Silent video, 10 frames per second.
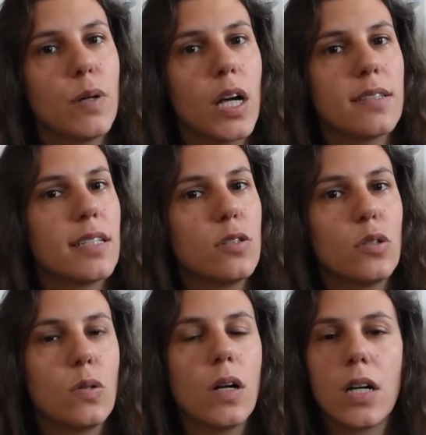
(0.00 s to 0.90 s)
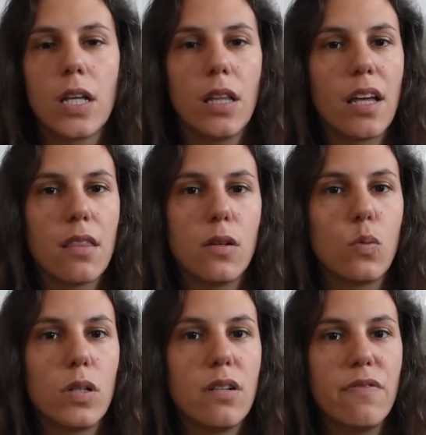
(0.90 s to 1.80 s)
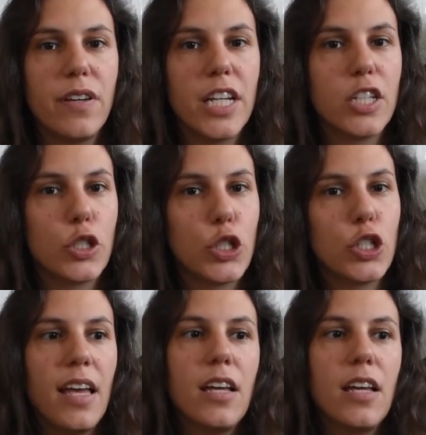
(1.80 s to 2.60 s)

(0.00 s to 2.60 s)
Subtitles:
because I do already like the wood finish,